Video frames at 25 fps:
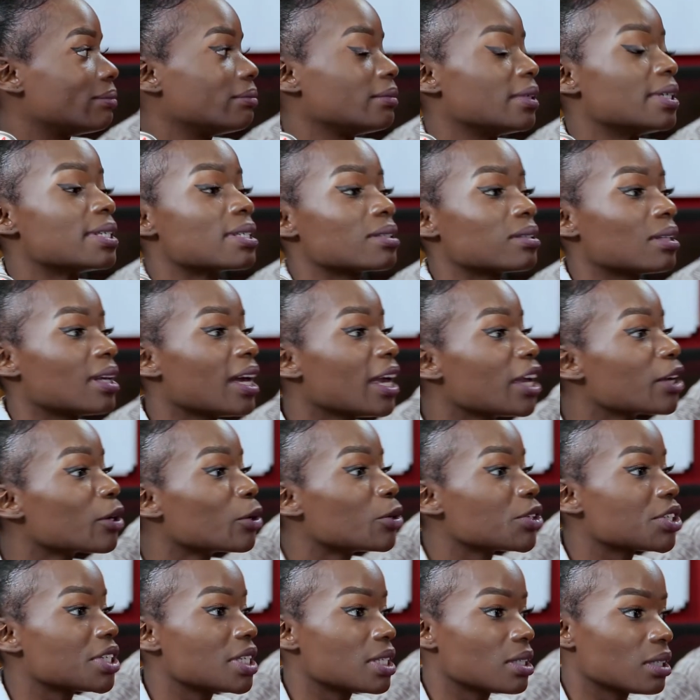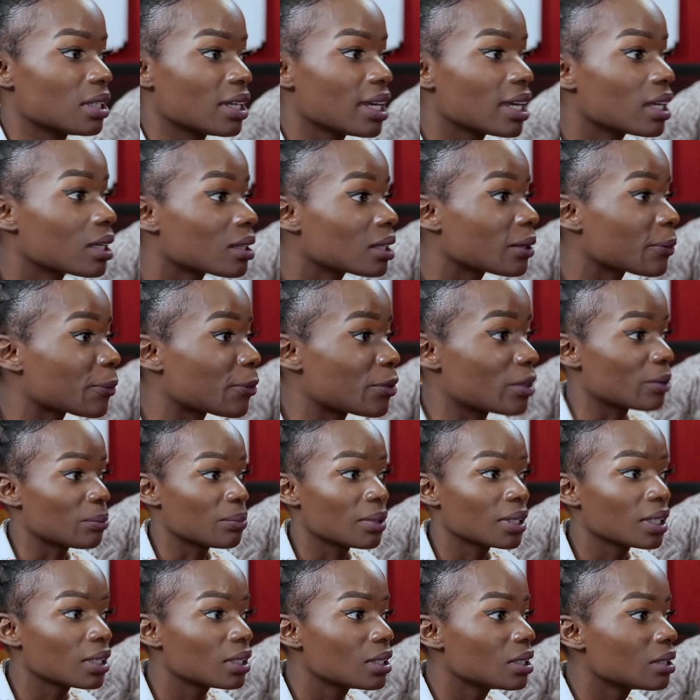He's lying or she's lying on the
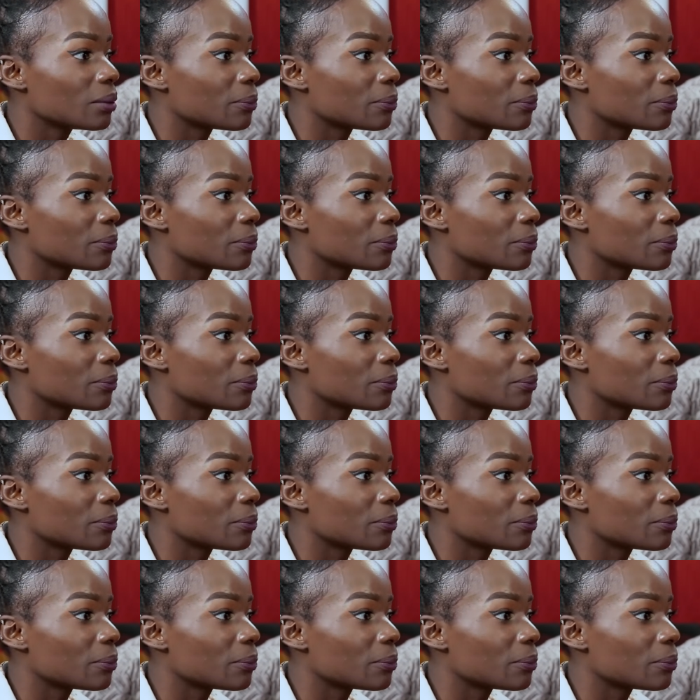bed.